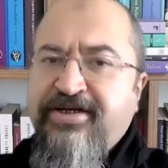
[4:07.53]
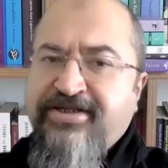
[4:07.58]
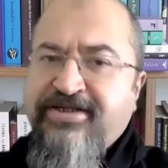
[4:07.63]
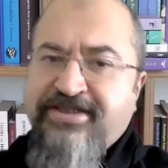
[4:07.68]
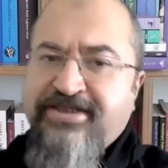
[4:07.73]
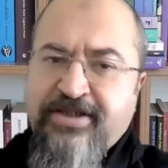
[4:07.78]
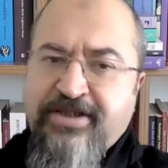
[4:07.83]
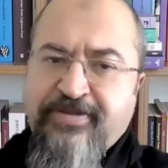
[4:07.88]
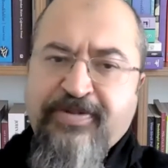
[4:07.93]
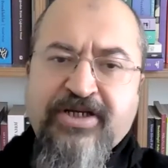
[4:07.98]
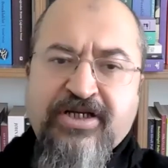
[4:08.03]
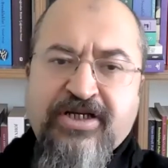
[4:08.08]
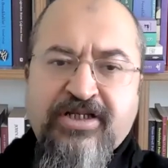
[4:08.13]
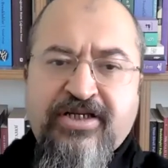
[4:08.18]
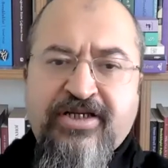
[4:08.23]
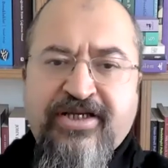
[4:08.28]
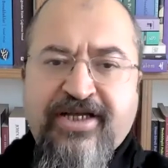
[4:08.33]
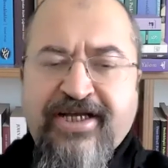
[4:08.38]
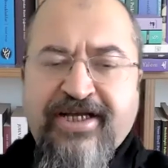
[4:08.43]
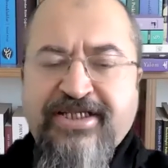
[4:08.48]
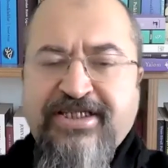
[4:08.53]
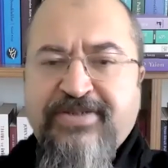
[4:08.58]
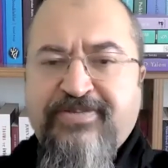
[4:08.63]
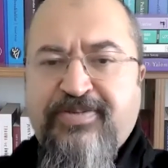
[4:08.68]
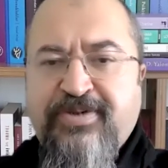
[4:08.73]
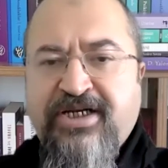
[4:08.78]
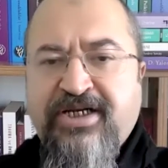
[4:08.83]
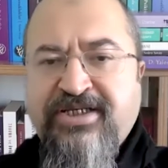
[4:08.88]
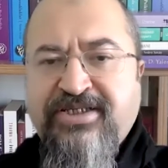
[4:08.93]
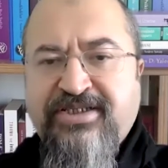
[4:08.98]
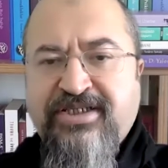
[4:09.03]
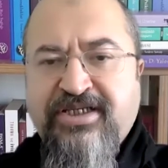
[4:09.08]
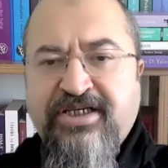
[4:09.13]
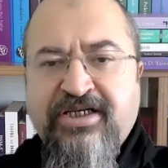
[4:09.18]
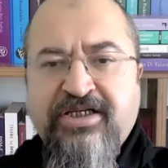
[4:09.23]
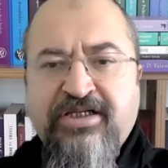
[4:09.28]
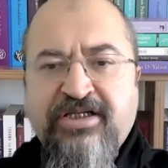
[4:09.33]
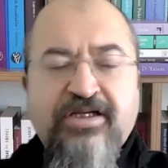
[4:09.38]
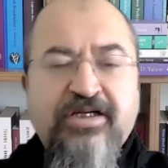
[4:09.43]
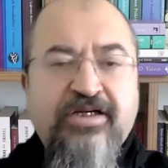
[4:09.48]
typically expressed
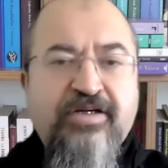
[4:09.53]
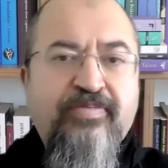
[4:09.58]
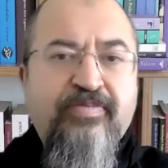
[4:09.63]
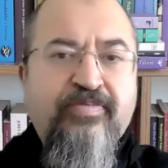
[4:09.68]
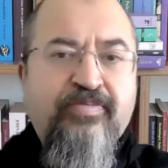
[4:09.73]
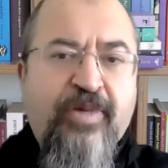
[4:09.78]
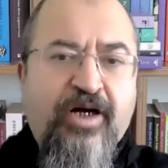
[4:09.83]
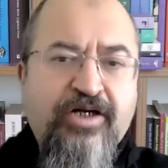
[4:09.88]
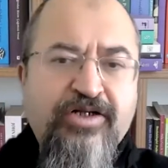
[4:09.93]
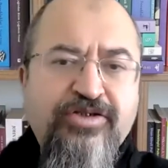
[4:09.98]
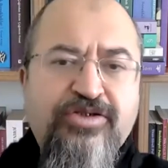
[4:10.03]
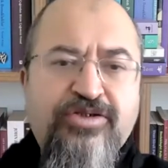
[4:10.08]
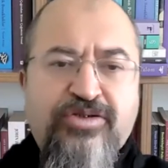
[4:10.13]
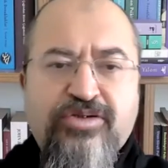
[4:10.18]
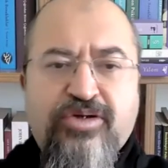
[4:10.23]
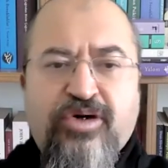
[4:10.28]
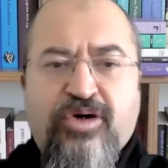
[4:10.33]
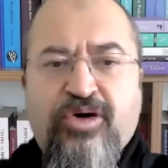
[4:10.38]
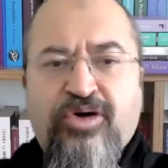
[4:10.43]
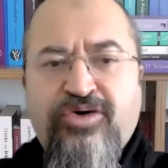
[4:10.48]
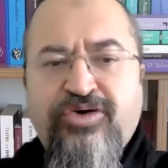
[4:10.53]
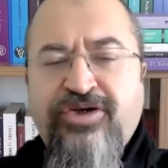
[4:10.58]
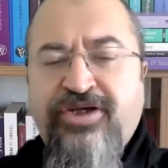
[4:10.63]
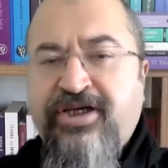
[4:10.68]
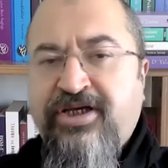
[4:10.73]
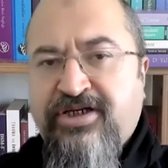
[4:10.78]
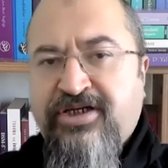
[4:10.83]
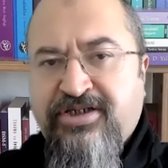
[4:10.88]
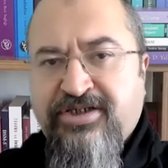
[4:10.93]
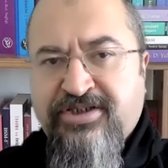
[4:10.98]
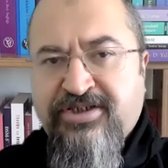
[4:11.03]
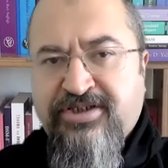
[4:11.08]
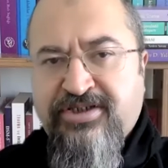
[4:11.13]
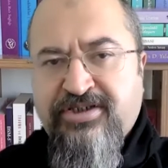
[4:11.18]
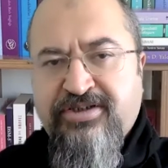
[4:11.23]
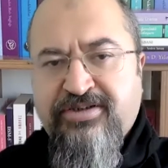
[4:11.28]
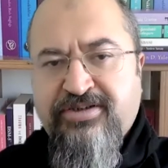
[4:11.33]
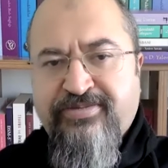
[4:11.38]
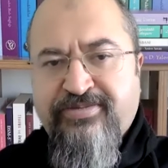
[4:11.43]
in months or years.